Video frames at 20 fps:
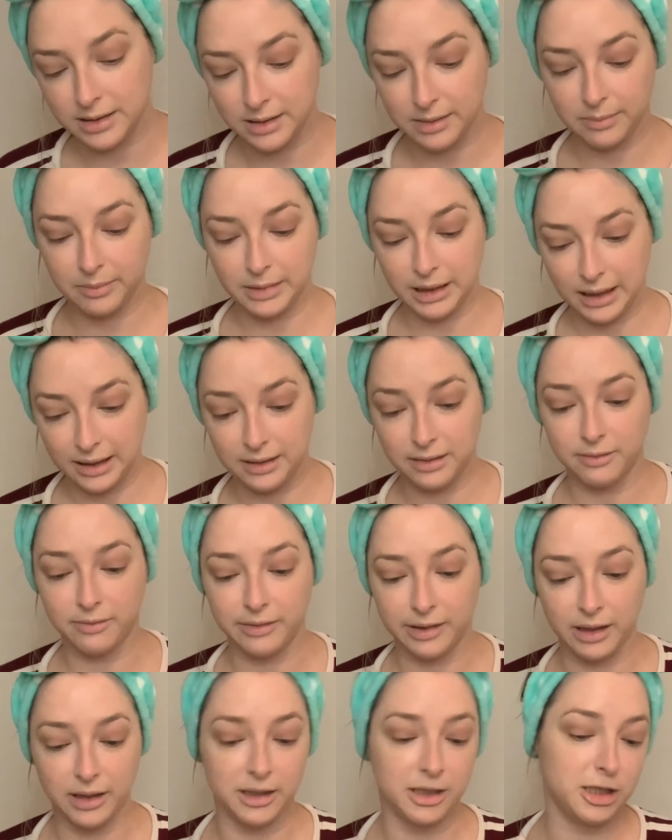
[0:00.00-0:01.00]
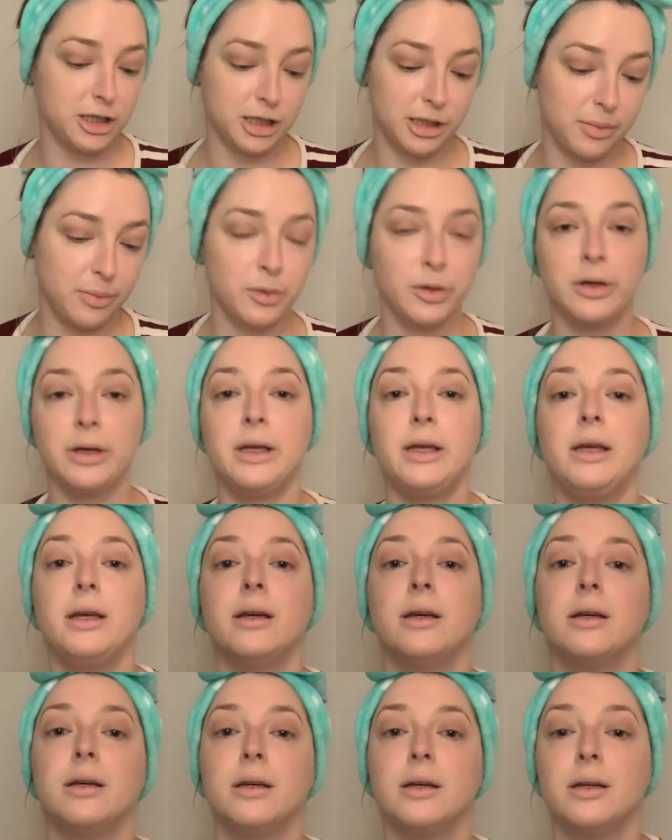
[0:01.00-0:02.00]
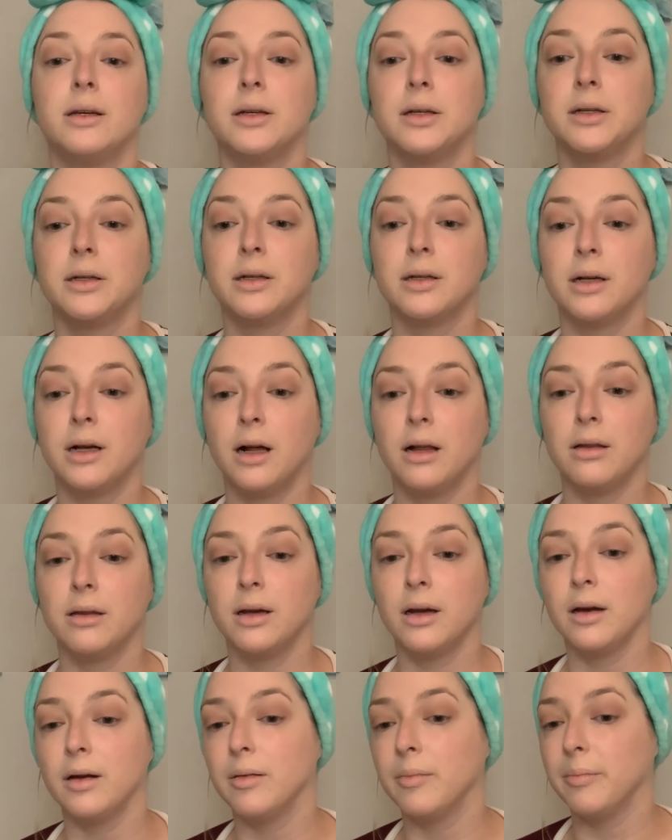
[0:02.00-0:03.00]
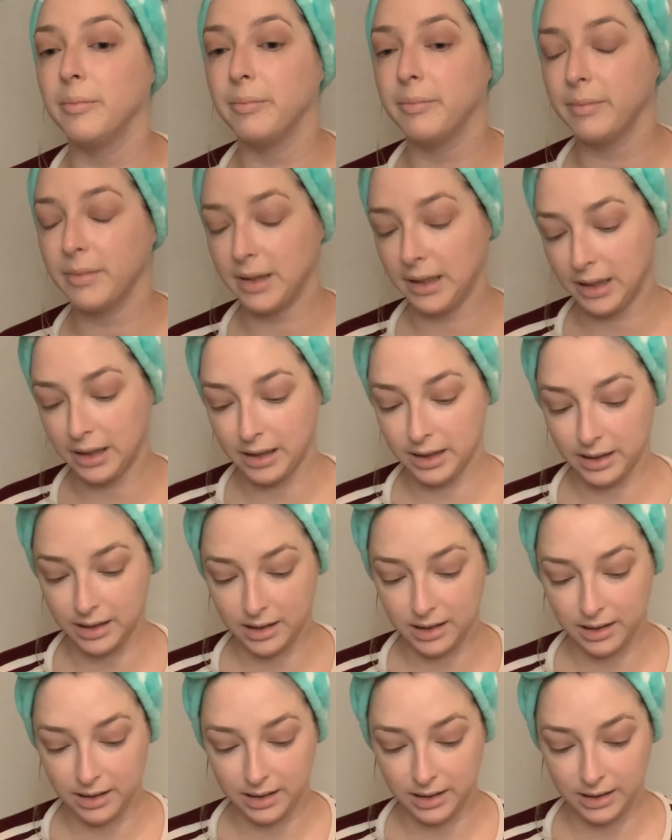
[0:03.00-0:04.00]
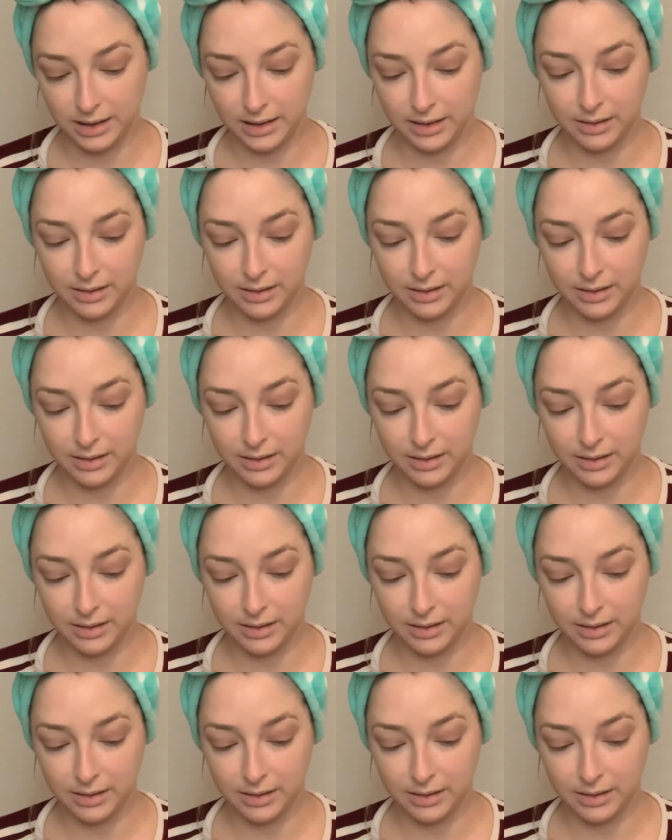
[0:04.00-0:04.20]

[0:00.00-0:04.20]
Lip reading: kind of like shimmery color. It